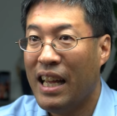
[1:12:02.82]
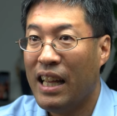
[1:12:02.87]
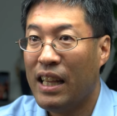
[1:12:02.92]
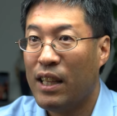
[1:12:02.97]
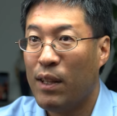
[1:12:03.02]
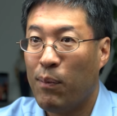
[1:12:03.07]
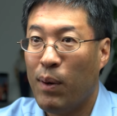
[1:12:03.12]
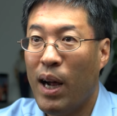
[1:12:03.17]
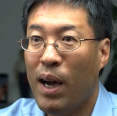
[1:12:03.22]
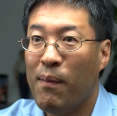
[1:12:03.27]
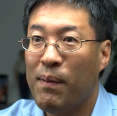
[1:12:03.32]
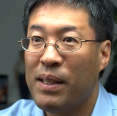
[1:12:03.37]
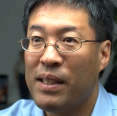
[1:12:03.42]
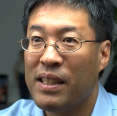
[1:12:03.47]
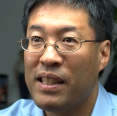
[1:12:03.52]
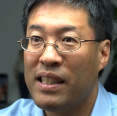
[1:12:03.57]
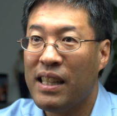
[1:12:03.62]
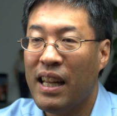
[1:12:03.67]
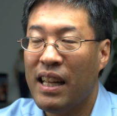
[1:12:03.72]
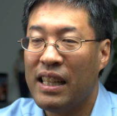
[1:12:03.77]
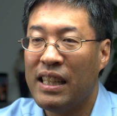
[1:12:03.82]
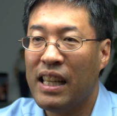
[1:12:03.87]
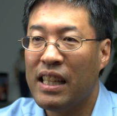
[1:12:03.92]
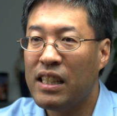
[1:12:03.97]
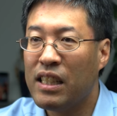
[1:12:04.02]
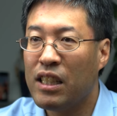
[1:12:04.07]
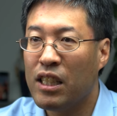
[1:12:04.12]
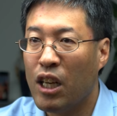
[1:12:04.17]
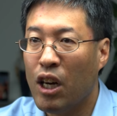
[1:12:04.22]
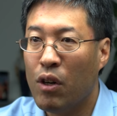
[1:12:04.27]
The problem is that it
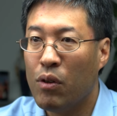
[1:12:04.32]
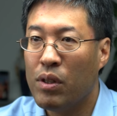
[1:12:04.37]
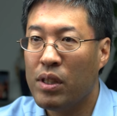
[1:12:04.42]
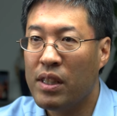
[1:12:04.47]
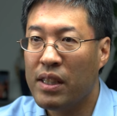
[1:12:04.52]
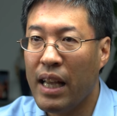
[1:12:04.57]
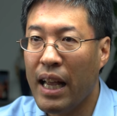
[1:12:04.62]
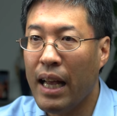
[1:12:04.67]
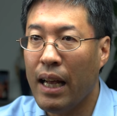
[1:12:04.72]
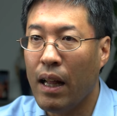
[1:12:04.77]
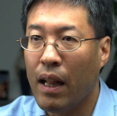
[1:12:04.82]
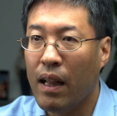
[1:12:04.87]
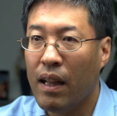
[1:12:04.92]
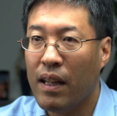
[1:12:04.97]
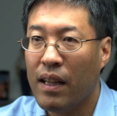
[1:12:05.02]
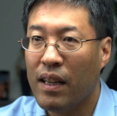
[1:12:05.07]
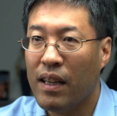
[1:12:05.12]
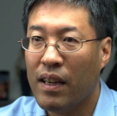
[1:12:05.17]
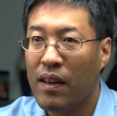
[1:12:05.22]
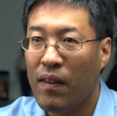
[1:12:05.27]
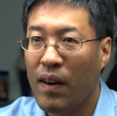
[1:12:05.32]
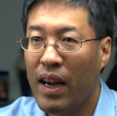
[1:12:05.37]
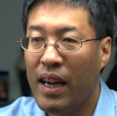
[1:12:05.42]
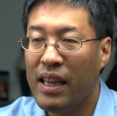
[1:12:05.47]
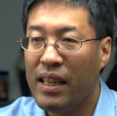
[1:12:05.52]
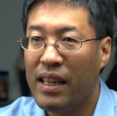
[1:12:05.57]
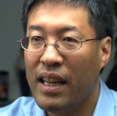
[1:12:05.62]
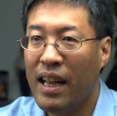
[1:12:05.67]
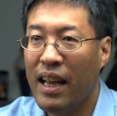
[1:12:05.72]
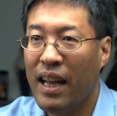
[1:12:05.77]
doesn't go to scale,
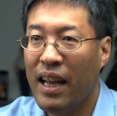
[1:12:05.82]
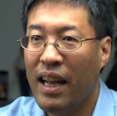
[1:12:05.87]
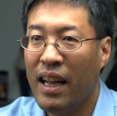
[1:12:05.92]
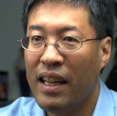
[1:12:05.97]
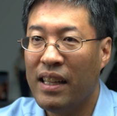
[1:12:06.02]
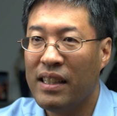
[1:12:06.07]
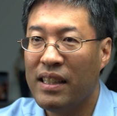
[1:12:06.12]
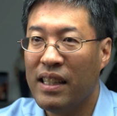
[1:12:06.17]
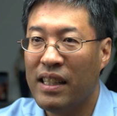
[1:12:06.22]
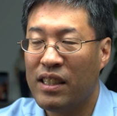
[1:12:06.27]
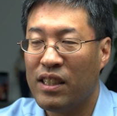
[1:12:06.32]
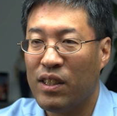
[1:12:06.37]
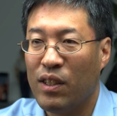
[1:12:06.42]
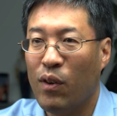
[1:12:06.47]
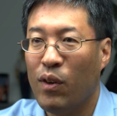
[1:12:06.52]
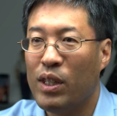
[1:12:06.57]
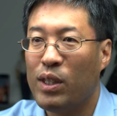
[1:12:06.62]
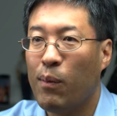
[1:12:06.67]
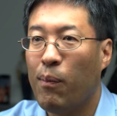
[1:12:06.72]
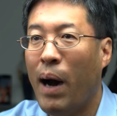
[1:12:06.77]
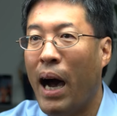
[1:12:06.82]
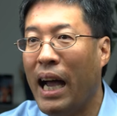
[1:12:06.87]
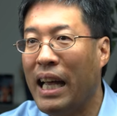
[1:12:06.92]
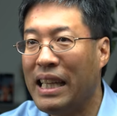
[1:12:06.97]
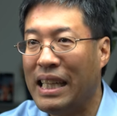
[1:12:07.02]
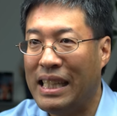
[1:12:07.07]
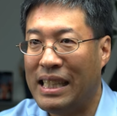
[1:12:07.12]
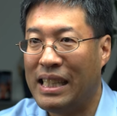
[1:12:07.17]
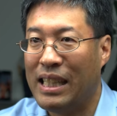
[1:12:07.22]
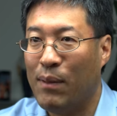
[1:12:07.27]
right? And it's always a
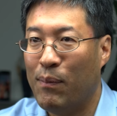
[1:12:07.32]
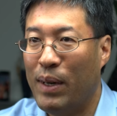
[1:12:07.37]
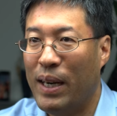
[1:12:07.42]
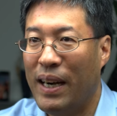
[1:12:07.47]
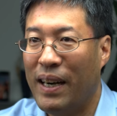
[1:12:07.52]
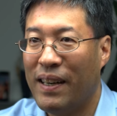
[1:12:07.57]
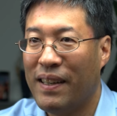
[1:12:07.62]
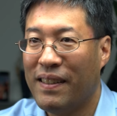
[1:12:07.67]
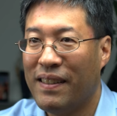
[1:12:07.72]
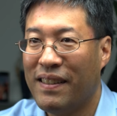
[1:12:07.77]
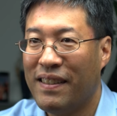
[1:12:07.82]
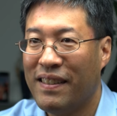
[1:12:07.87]
pilot somewhere.